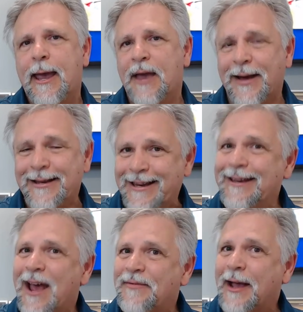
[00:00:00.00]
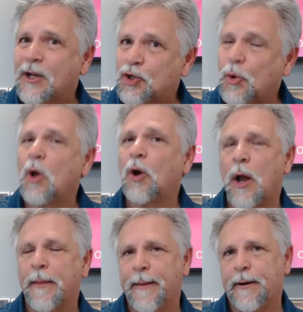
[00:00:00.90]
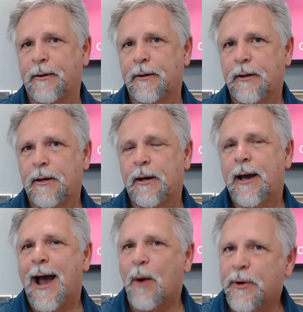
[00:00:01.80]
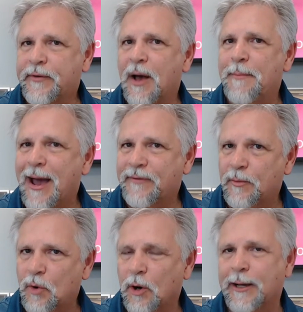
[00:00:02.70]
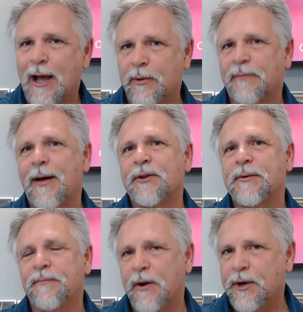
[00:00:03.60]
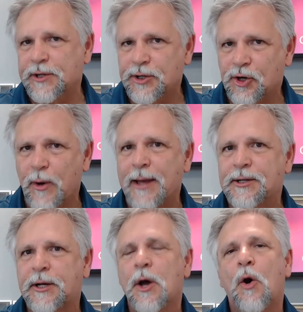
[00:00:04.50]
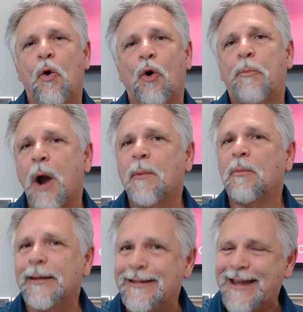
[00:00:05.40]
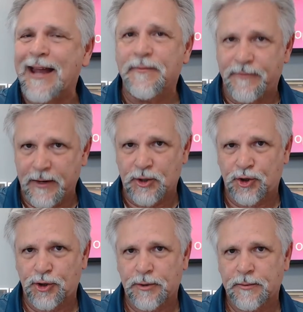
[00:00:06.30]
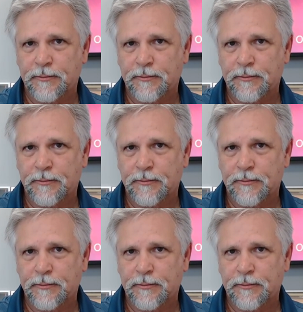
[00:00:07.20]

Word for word: If I didn't have that controller on there, I would have come back from work and I would have found some very distressed or probably dead fish.